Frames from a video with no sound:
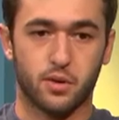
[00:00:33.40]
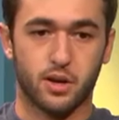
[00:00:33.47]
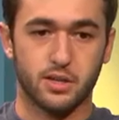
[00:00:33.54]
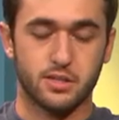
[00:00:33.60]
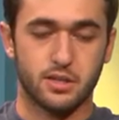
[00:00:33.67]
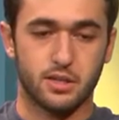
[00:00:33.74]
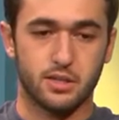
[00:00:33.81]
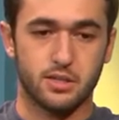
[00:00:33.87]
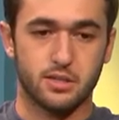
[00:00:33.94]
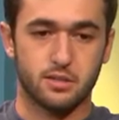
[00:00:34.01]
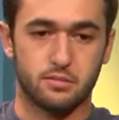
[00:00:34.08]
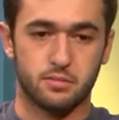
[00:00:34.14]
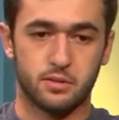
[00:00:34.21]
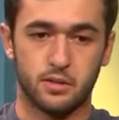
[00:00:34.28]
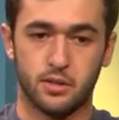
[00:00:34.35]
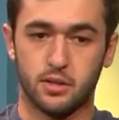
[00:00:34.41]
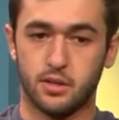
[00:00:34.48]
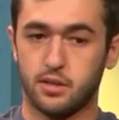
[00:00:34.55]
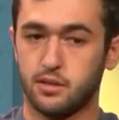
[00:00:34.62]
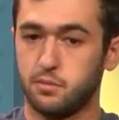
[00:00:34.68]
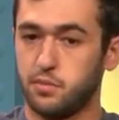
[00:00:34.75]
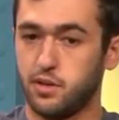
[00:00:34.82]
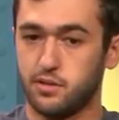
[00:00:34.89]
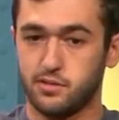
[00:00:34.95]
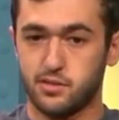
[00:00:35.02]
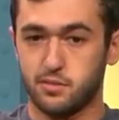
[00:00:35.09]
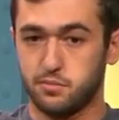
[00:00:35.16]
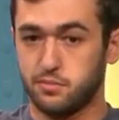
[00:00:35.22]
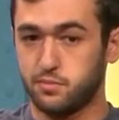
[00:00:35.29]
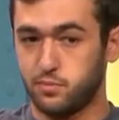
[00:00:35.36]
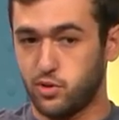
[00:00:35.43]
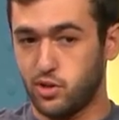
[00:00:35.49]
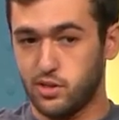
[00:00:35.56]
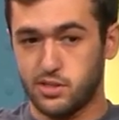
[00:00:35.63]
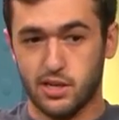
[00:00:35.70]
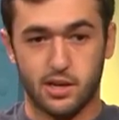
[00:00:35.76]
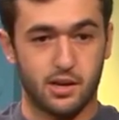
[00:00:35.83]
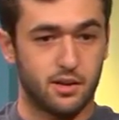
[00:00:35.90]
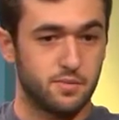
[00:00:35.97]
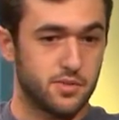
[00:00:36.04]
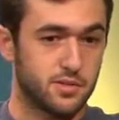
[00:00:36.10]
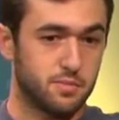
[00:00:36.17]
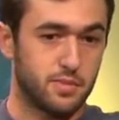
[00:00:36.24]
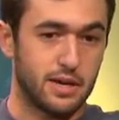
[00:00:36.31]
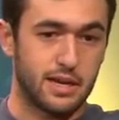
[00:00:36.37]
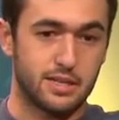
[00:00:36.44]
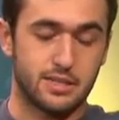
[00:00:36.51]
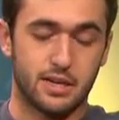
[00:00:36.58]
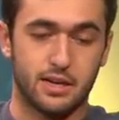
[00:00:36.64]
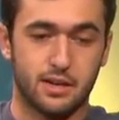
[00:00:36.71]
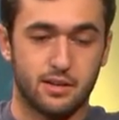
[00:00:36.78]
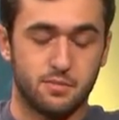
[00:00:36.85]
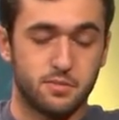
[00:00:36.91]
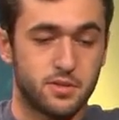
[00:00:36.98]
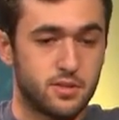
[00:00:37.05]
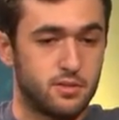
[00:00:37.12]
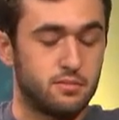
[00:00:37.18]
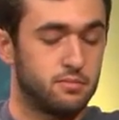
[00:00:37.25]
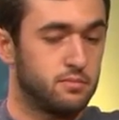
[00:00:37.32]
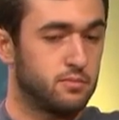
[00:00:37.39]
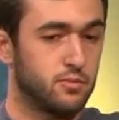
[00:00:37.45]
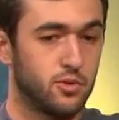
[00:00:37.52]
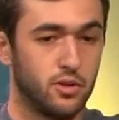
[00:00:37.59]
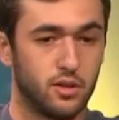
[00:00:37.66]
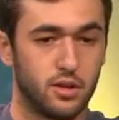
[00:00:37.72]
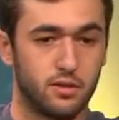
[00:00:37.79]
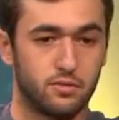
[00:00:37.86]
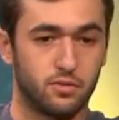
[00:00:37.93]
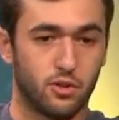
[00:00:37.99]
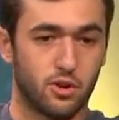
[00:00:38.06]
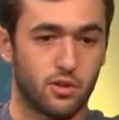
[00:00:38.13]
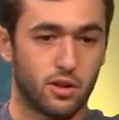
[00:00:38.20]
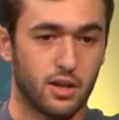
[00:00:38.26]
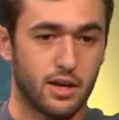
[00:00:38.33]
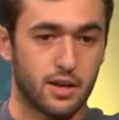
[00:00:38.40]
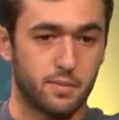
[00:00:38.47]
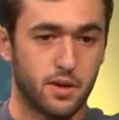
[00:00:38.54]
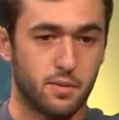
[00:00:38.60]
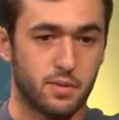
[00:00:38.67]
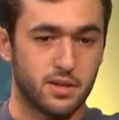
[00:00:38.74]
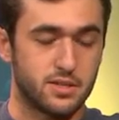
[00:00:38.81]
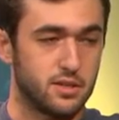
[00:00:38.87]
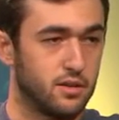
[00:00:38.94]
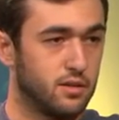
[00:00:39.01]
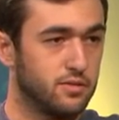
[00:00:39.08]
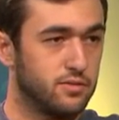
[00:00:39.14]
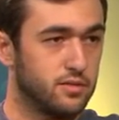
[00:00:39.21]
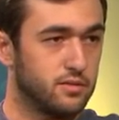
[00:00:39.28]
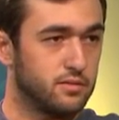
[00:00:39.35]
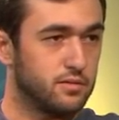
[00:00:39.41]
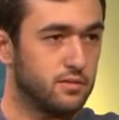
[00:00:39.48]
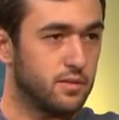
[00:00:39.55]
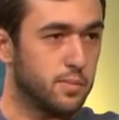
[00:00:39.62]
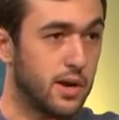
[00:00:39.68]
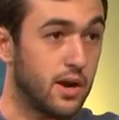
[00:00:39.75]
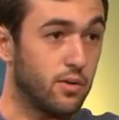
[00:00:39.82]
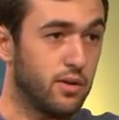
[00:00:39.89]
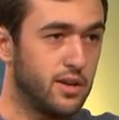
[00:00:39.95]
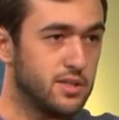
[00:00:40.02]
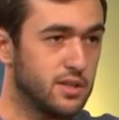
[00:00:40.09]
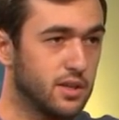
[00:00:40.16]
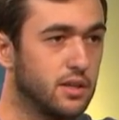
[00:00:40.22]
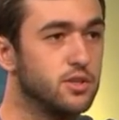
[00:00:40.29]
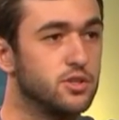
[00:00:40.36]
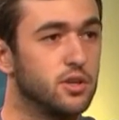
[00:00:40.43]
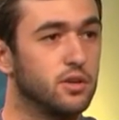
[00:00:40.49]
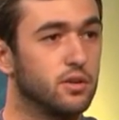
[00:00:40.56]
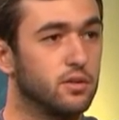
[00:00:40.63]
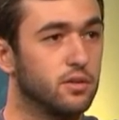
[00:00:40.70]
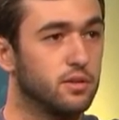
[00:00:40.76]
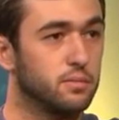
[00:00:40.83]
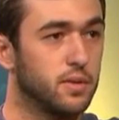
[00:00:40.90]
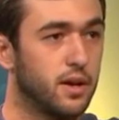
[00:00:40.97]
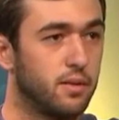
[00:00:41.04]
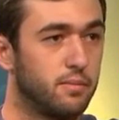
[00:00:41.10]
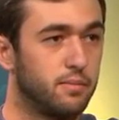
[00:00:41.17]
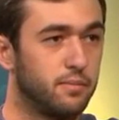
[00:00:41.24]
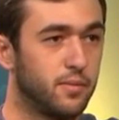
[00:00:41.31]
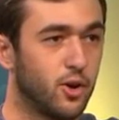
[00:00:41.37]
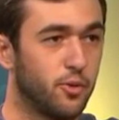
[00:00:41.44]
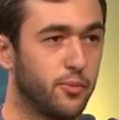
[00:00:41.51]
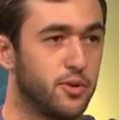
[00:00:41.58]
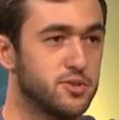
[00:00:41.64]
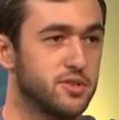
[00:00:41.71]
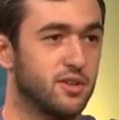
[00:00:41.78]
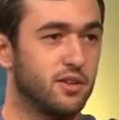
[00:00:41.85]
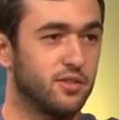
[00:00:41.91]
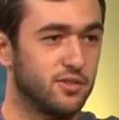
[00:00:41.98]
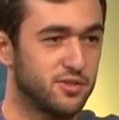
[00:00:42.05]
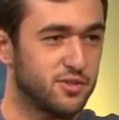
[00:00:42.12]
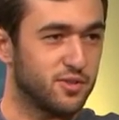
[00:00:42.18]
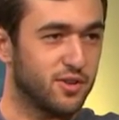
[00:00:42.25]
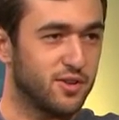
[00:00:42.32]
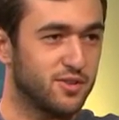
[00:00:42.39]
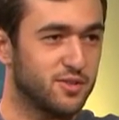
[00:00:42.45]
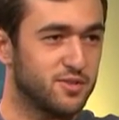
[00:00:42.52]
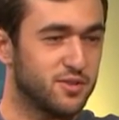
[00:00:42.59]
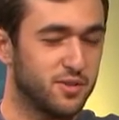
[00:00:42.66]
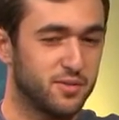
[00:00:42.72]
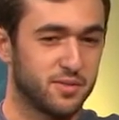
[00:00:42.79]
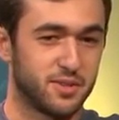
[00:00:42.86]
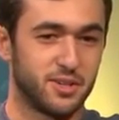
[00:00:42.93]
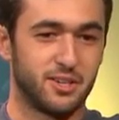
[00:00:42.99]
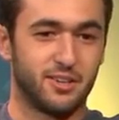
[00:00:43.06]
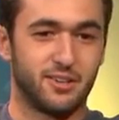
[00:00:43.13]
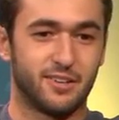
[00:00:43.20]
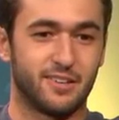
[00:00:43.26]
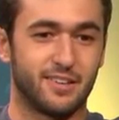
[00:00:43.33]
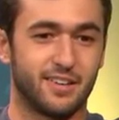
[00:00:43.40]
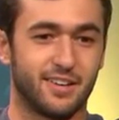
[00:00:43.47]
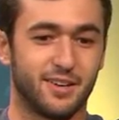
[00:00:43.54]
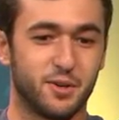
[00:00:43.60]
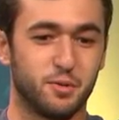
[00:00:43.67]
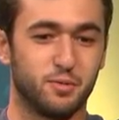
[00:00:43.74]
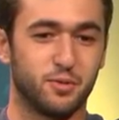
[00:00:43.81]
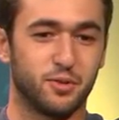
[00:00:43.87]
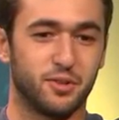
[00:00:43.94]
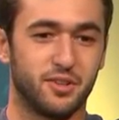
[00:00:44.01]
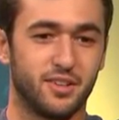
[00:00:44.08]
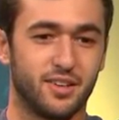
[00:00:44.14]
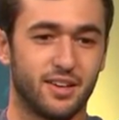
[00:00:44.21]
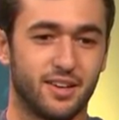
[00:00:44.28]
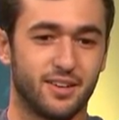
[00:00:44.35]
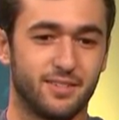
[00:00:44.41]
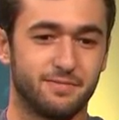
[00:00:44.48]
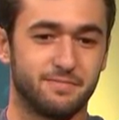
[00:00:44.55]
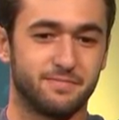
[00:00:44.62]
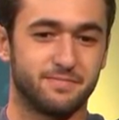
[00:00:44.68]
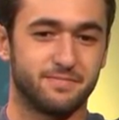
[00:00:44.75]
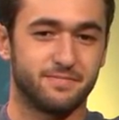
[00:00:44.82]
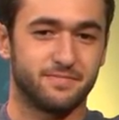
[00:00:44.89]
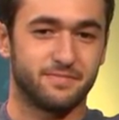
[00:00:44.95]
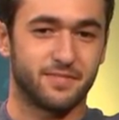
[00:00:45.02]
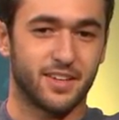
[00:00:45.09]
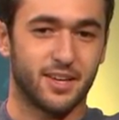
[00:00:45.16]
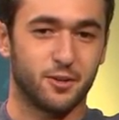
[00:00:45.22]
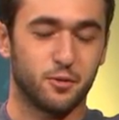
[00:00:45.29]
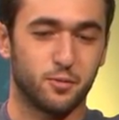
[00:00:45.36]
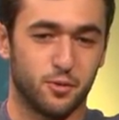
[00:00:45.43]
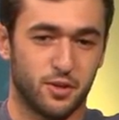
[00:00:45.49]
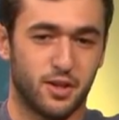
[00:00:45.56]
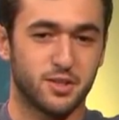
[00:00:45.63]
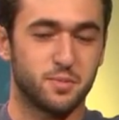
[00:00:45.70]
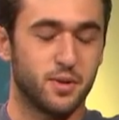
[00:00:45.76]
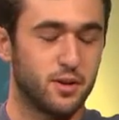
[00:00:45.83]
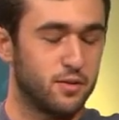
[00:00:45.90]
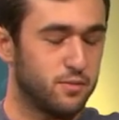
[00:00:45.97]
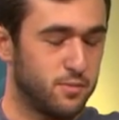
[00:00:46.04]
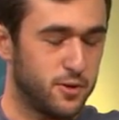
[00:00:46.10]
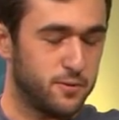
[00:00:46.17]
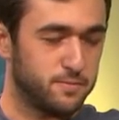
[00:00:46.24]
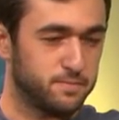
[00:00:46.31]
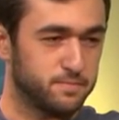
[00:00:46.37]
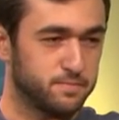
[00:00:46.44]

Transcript: process and been some good times, some bad times, and really have learned a lot about myself and about racing in general in my almost 100 starts. So uh, hopefully, um, yeah, hopefully it gets better from here.